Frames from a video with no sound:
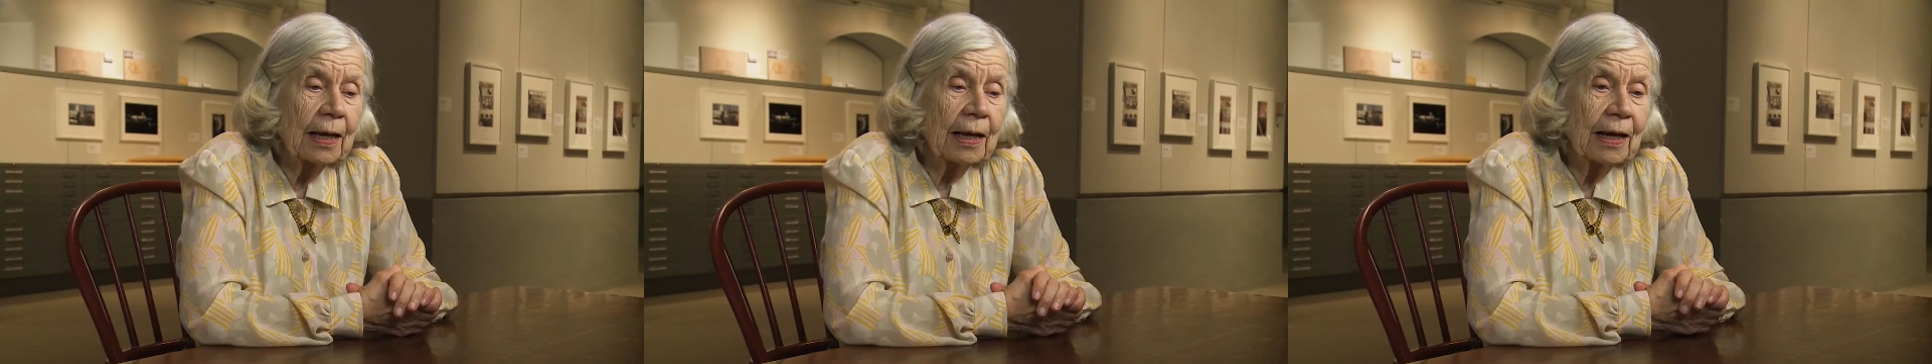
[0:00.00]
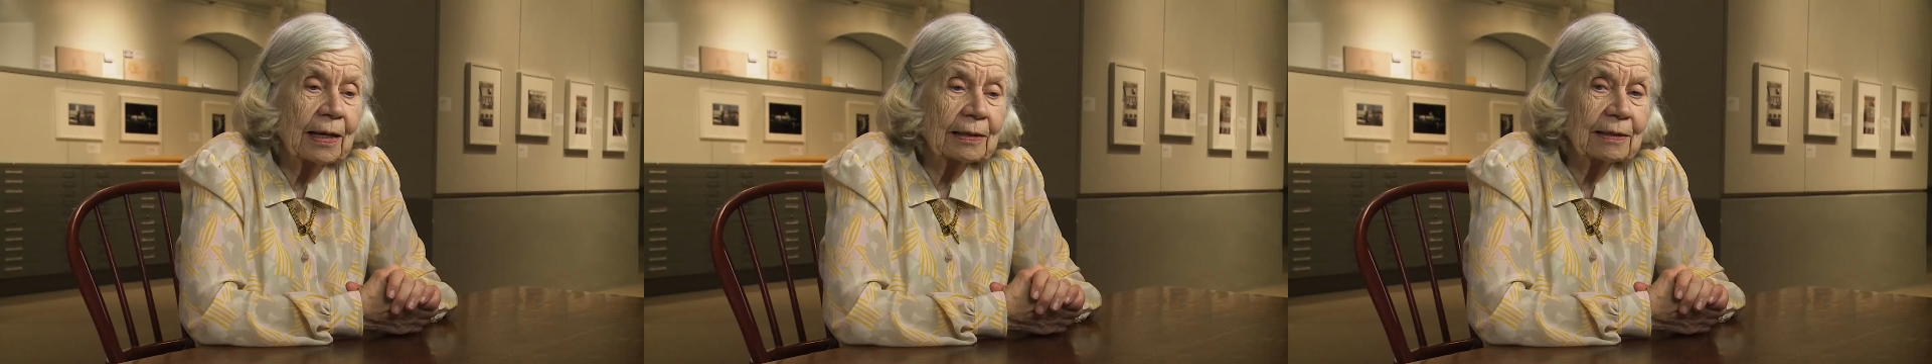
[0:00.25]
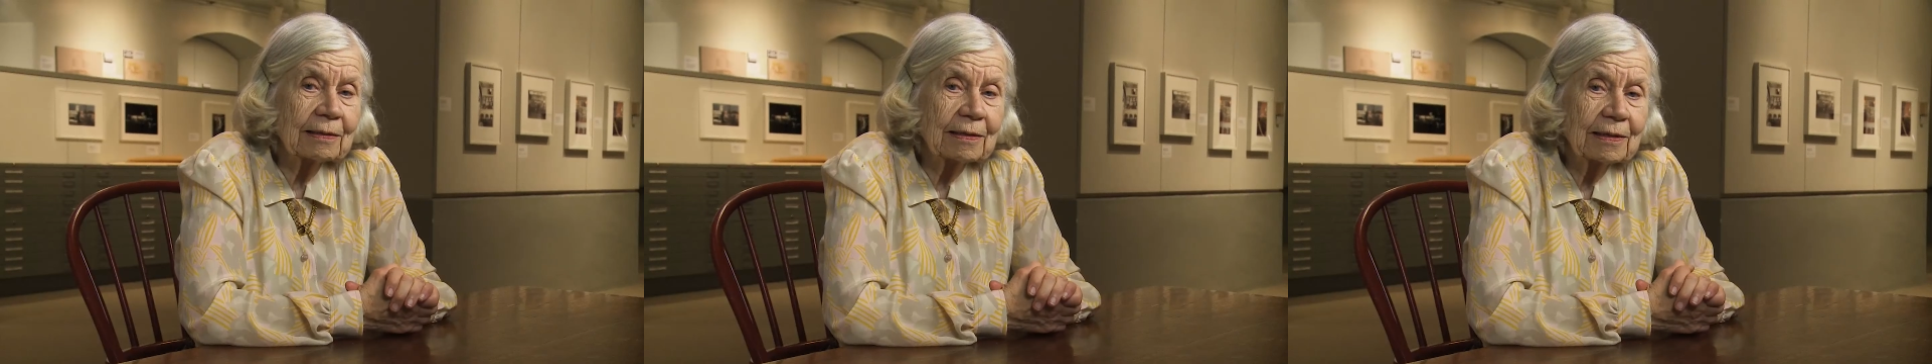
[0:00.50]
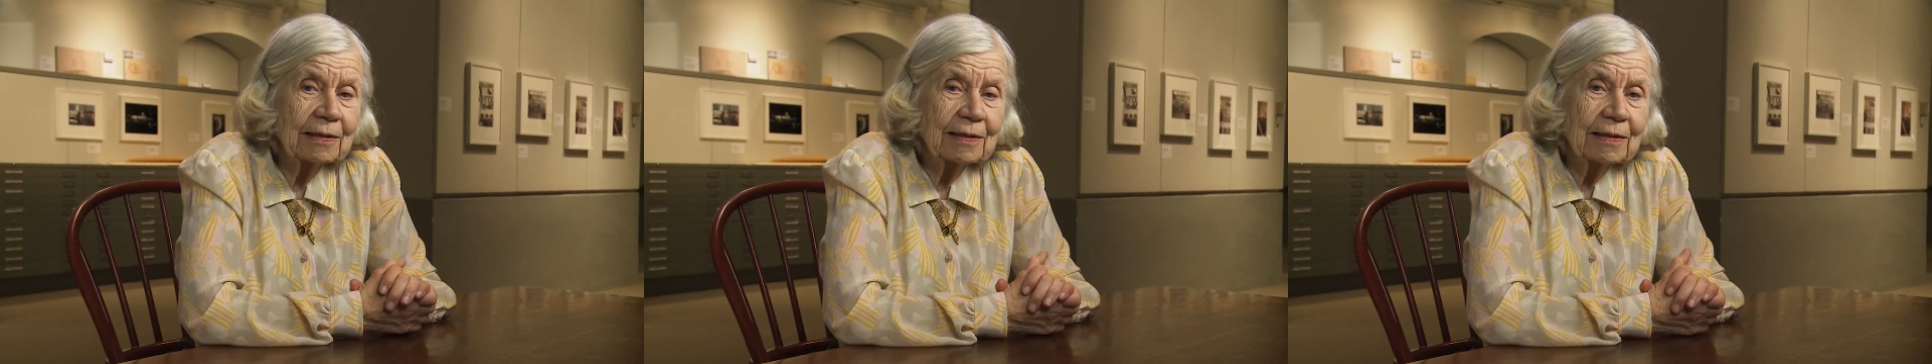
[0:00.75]
and
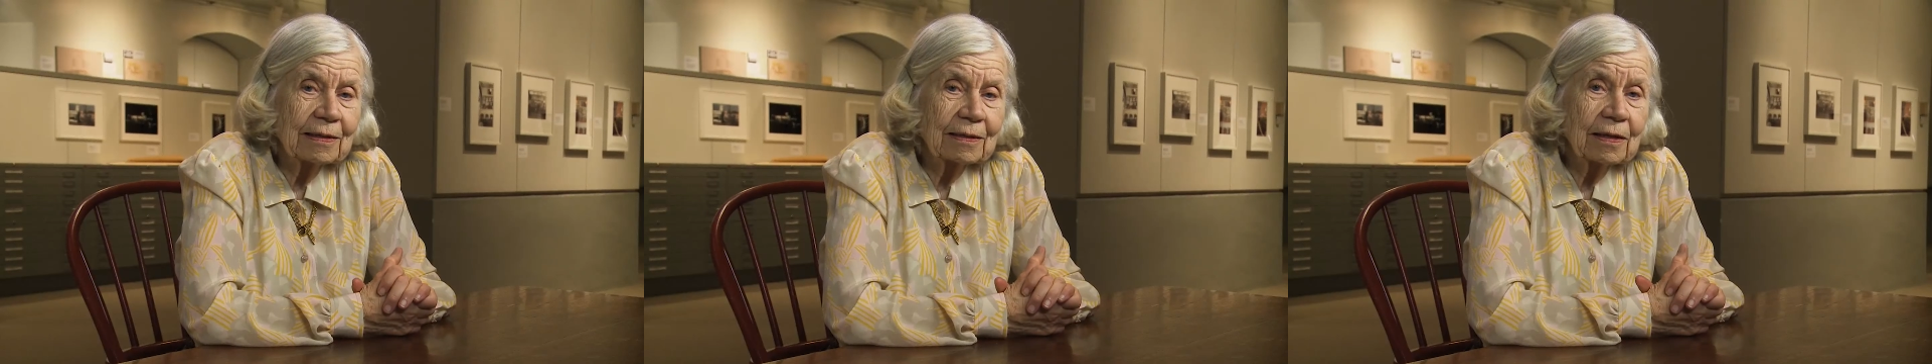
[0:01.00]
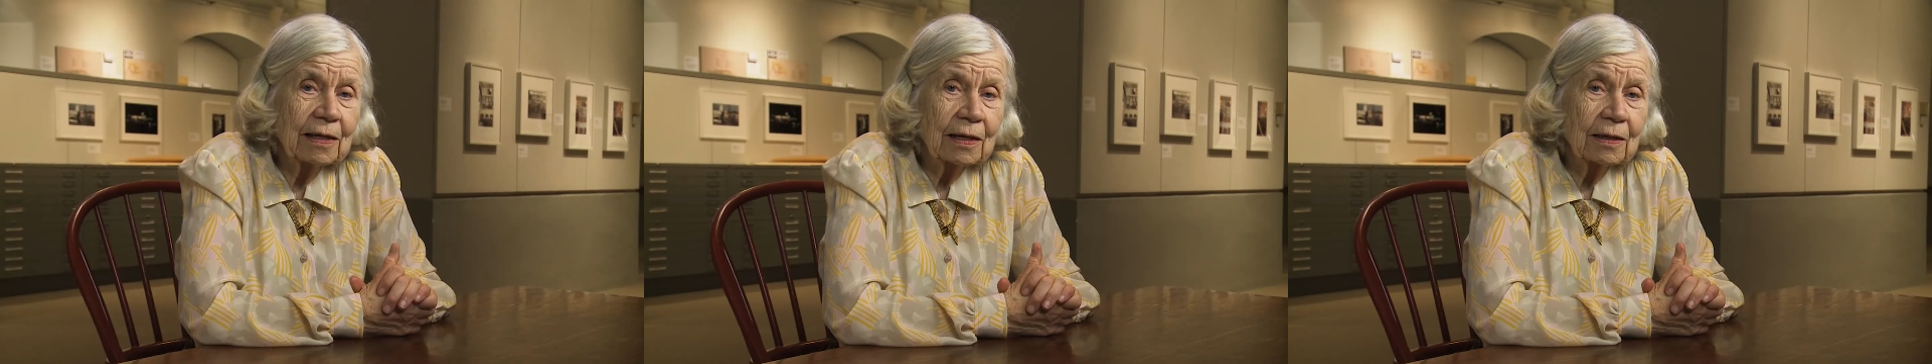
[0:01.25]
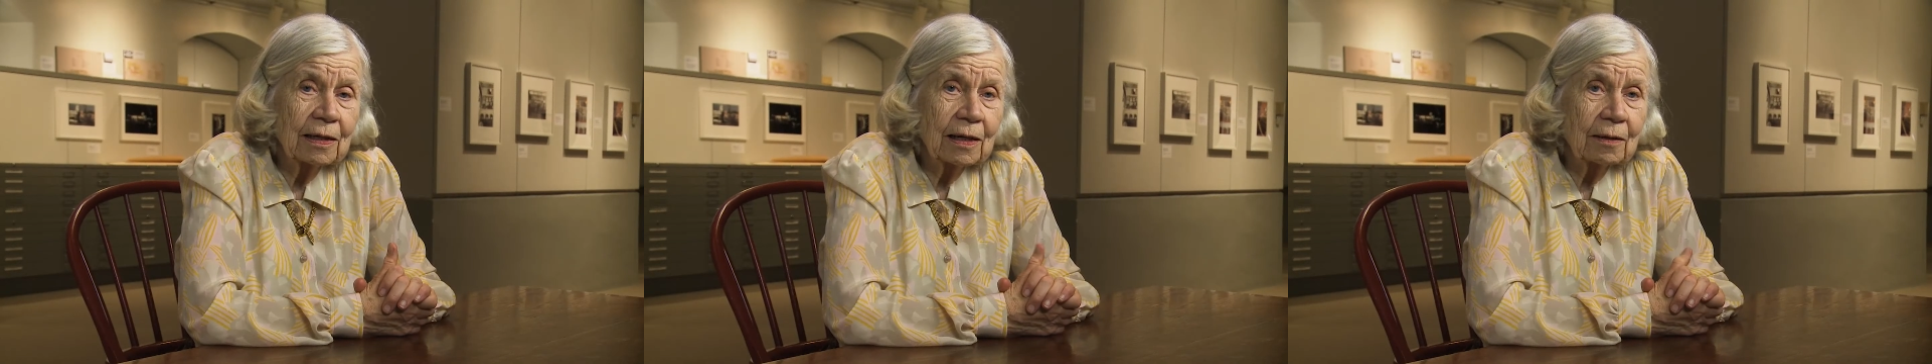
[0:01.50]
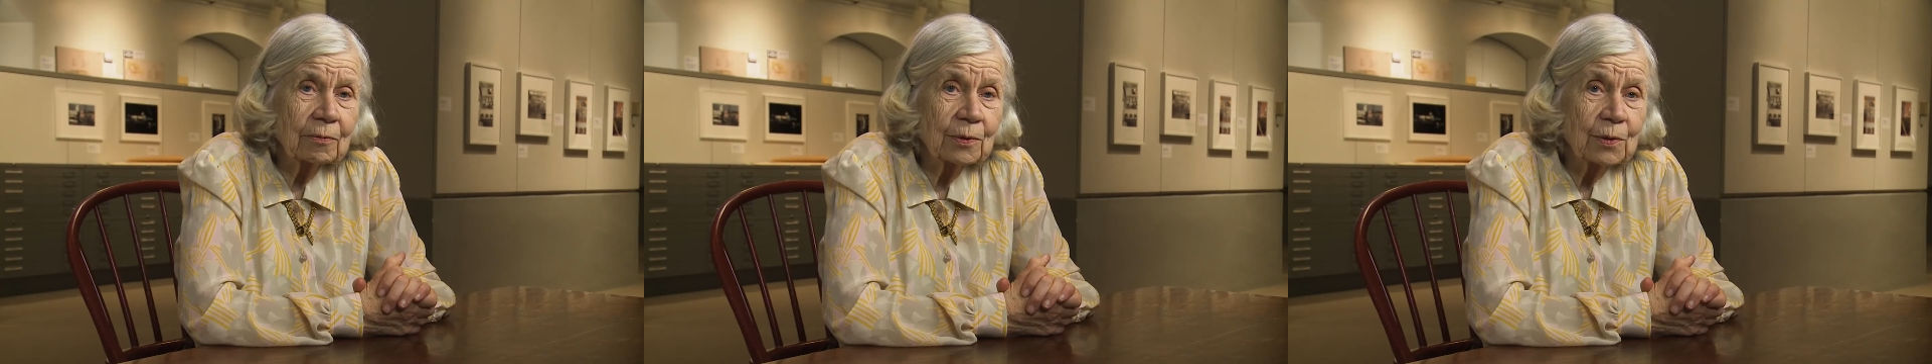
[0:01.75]
then
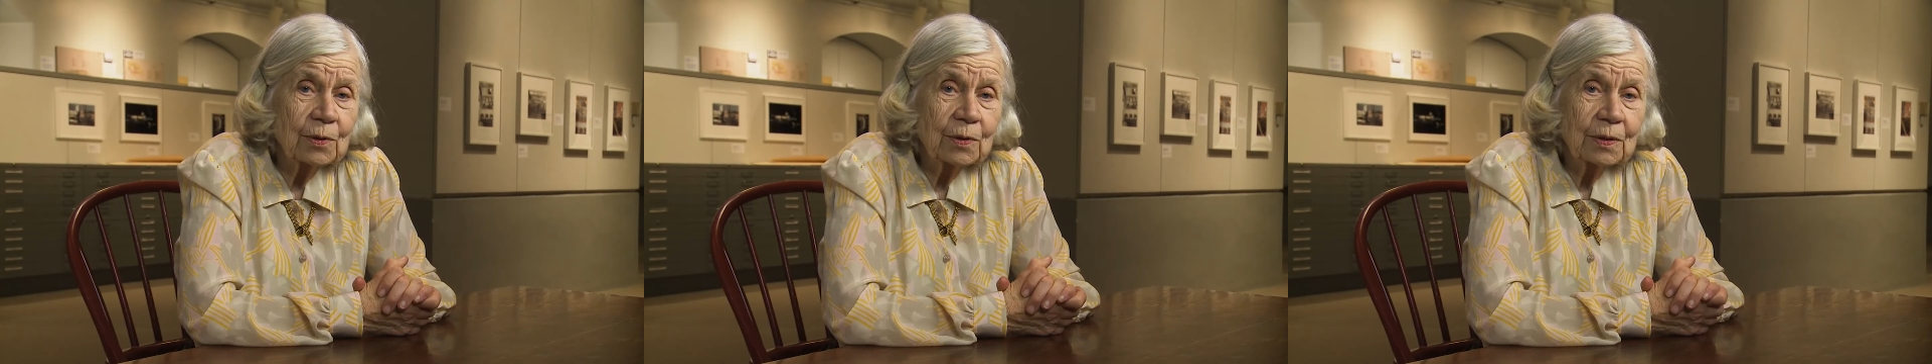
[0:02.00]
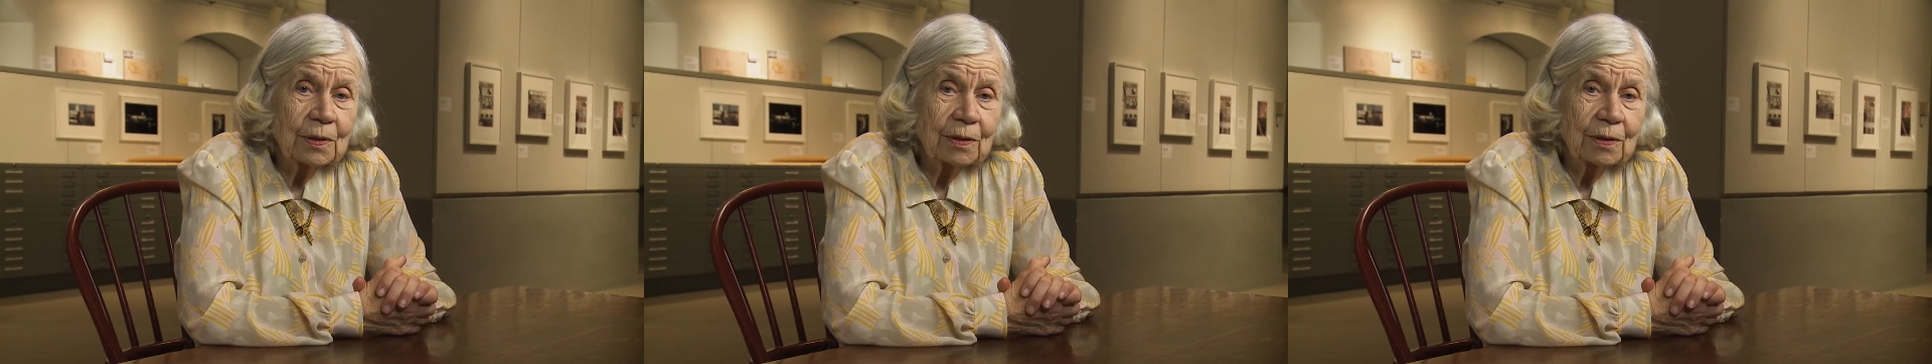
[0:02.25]
I was